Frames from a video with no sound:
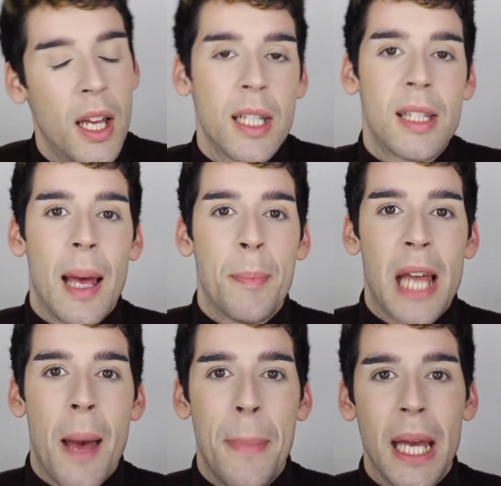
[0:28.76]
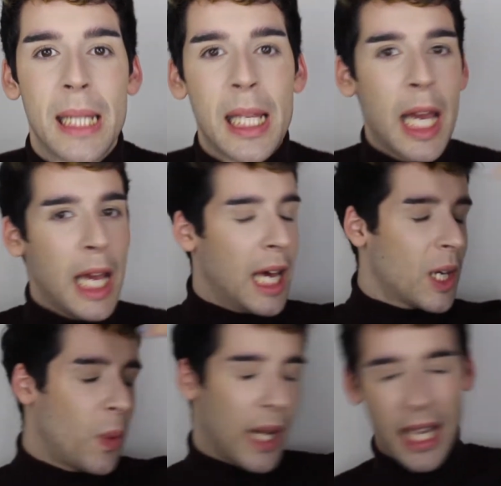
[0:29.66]
September is here,
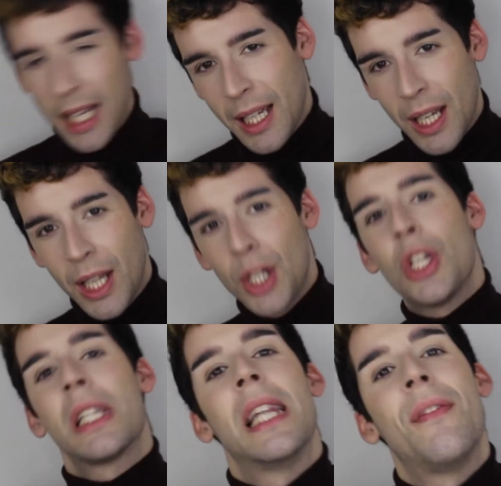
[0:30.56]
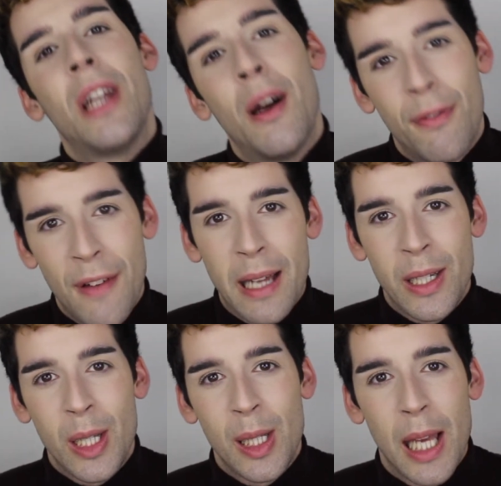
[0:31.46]
Queen. She's living her
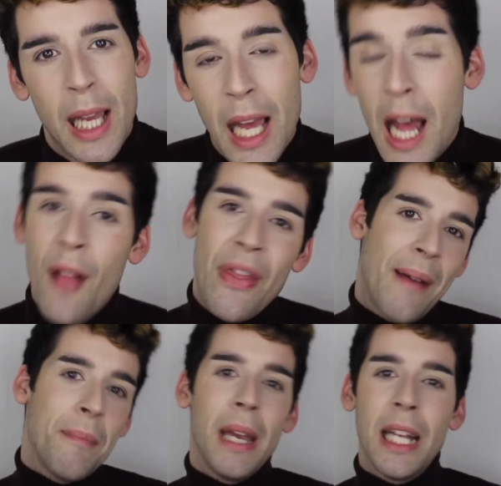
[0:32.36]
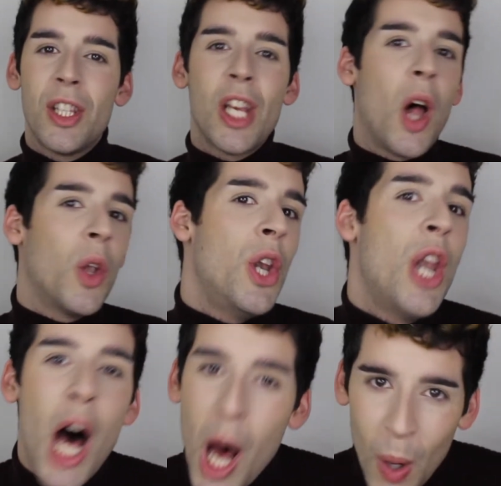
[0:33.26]
fantasy. That means y'all
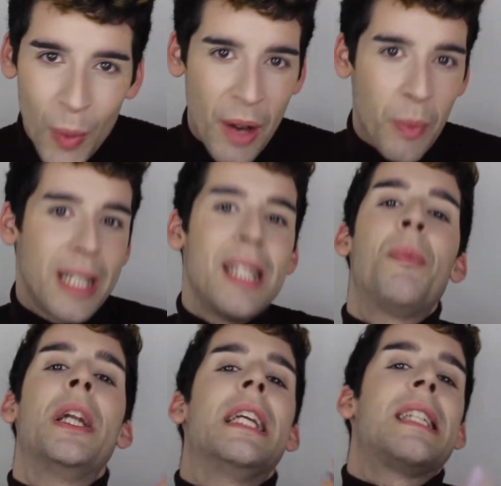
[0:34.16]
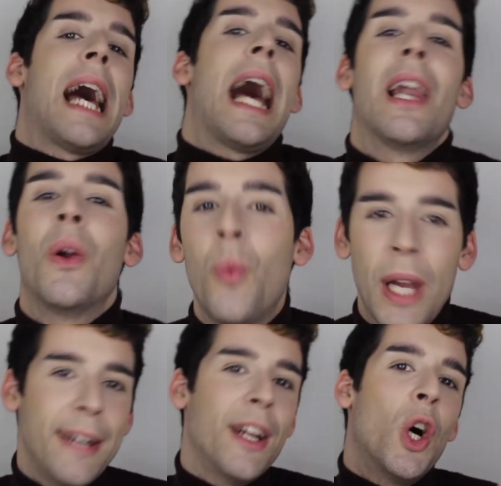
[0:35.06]
know that we're dipping into
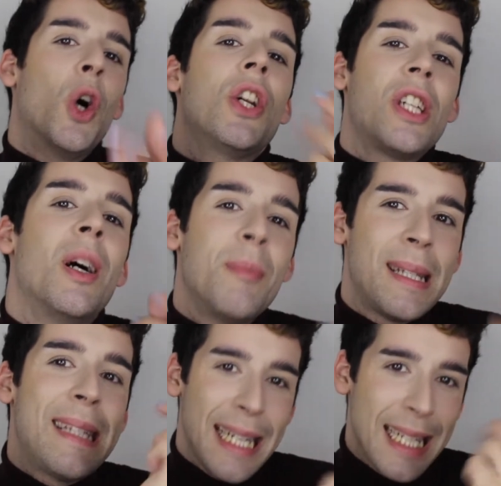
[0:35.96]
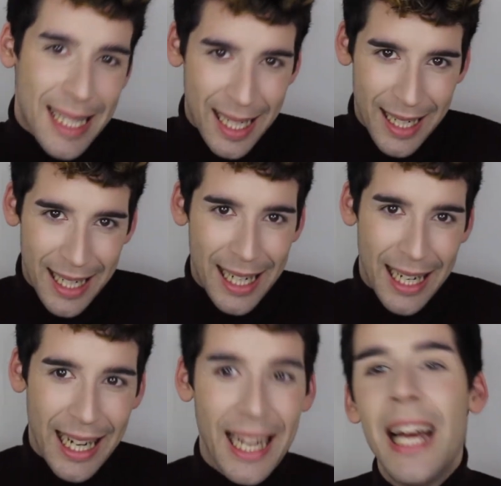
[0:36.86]
Halloween and autumn season,
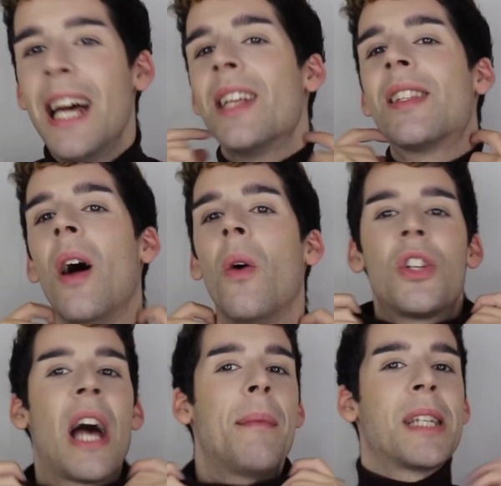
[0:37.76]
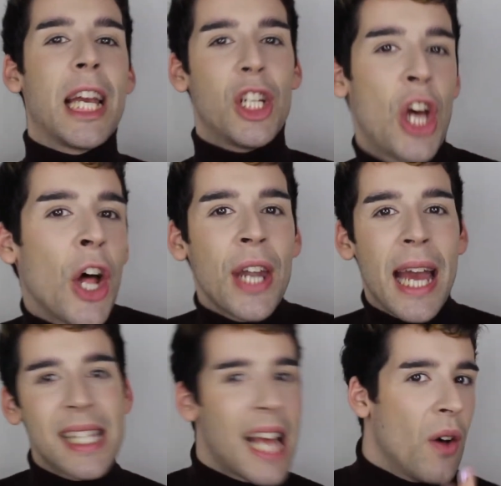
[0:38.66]
honey. So time to get your
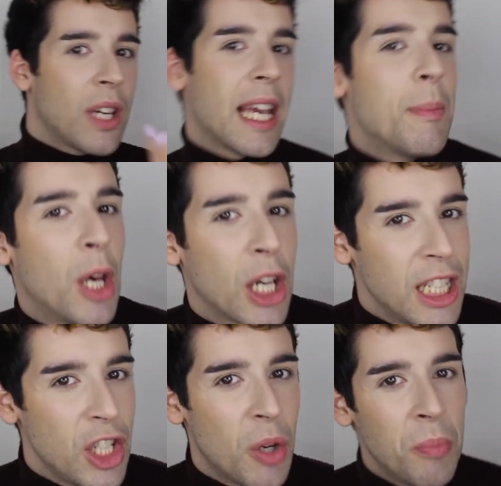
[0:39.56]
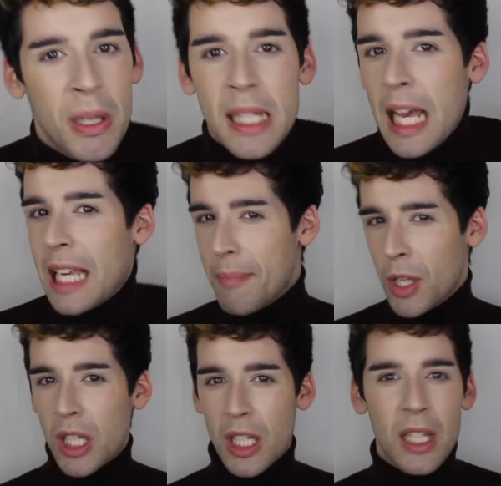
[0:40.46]
turtlenecks out, get your burgundy jumpers, get your
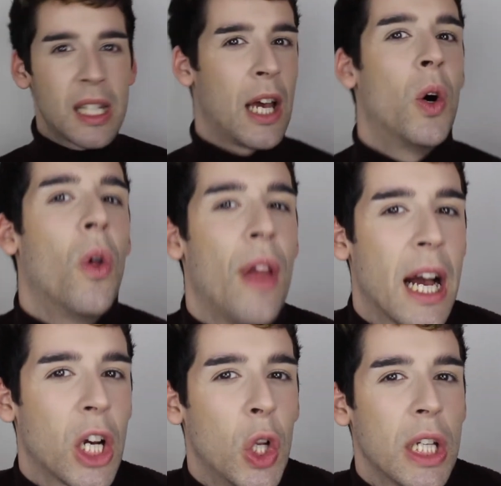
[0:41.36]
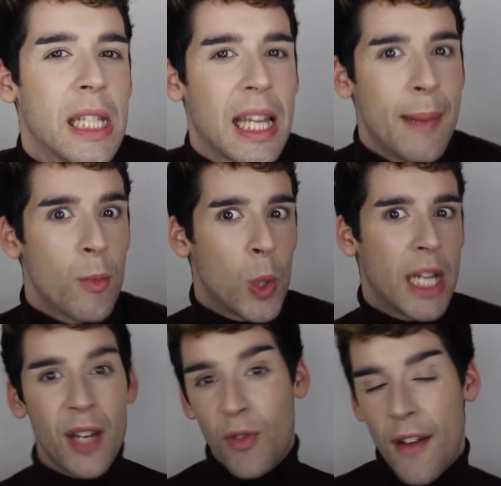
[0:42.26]
mustards, get all that colour scheme
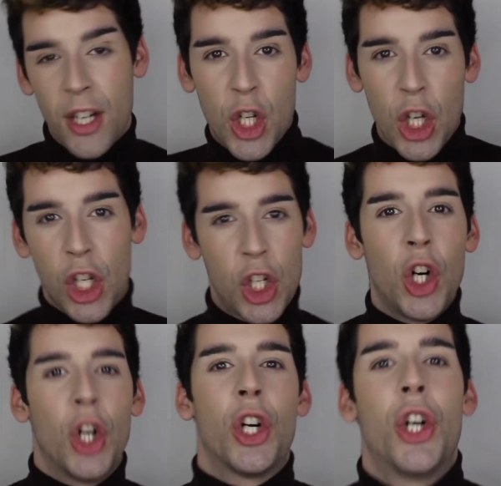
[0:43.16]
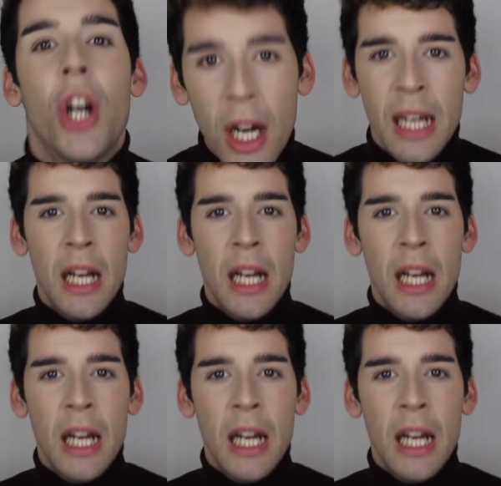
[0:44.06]
ready to go.